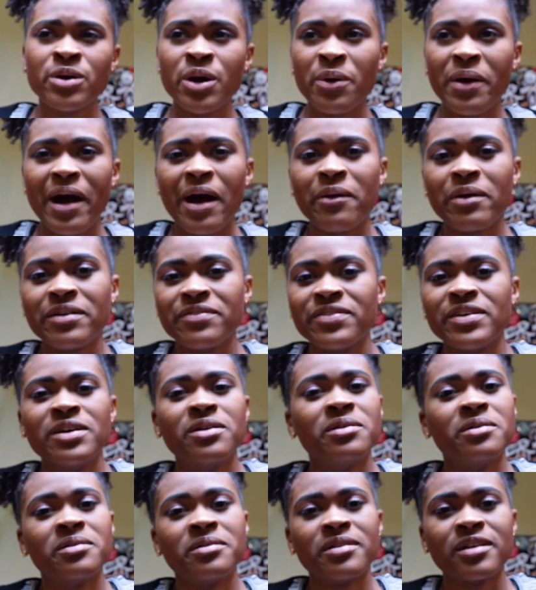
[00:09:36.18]
how I
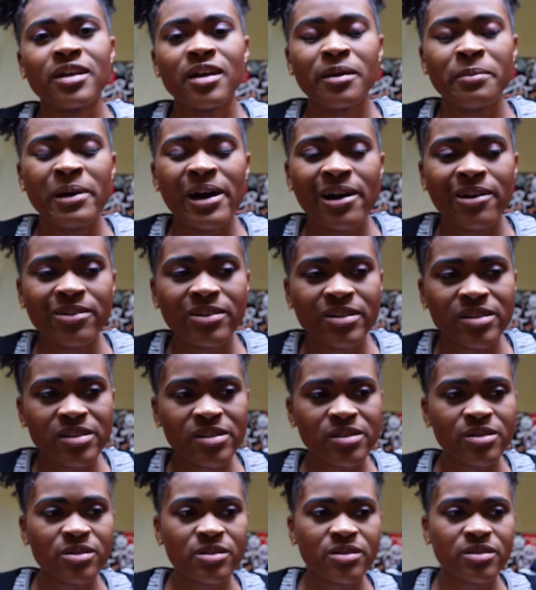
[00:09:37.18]
feel about
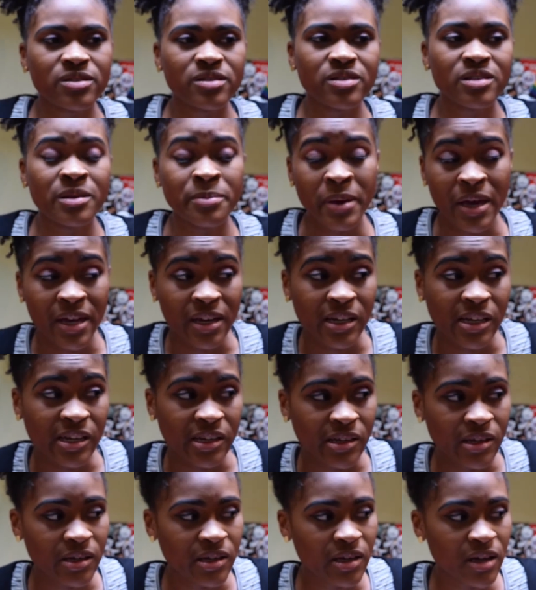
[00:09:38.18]
the
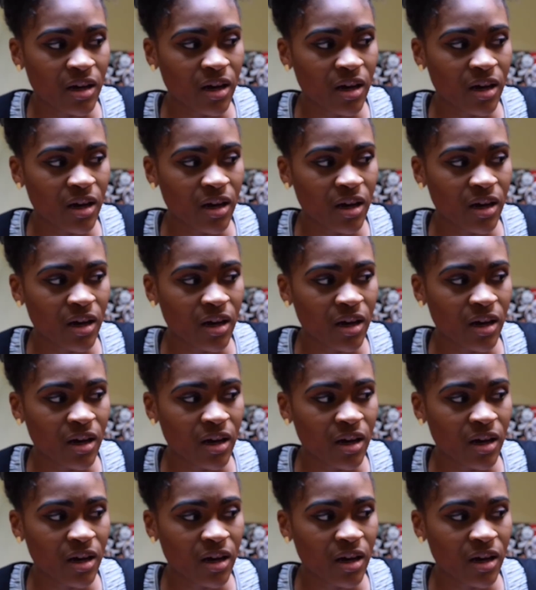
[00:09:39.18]
painting.